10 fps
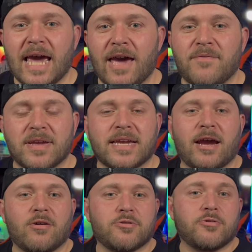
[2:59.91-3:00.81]
advent
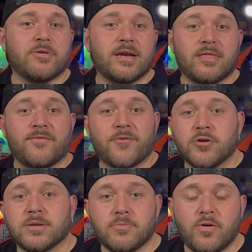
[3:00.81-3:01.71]
calendar in the
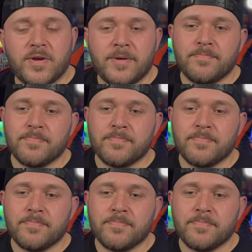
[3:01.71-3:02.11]
first movie,